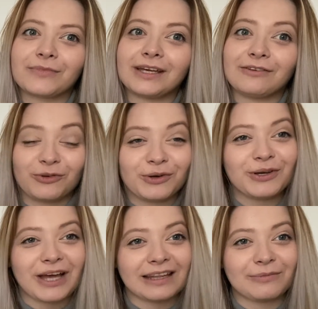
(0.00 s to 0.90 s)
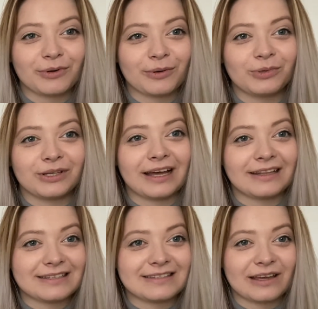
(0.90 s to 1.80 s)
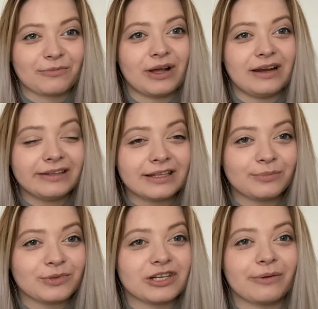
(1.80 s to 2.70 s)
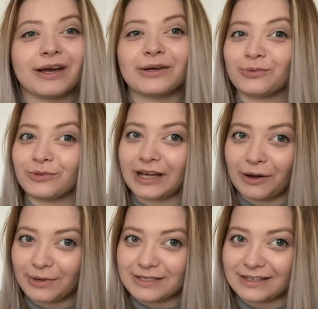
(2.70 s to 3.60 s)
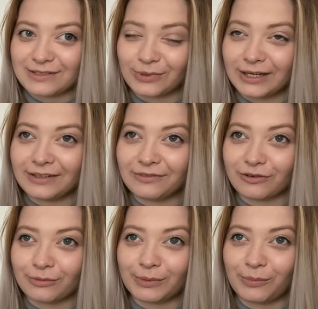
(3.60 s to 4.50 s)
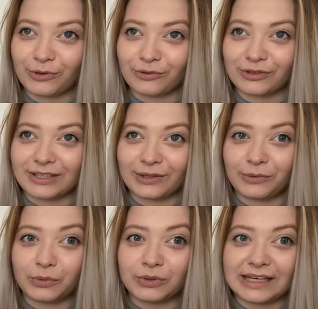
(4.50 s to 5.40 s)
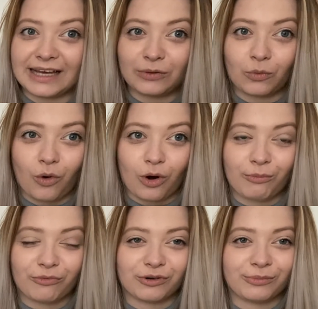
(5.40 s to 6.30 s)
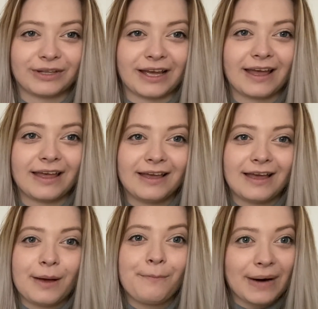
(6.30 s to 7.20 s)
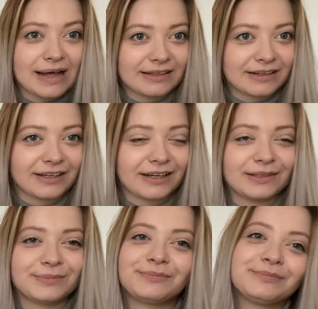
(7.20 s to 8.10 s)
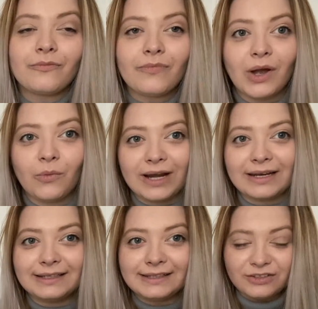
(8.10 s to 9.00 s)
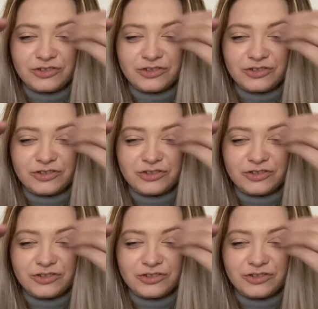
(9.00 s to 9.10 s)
if we had probably at this time a linen pajama, it would help us as well, from the point of view that you wouldn't get warm from the material. Well, linen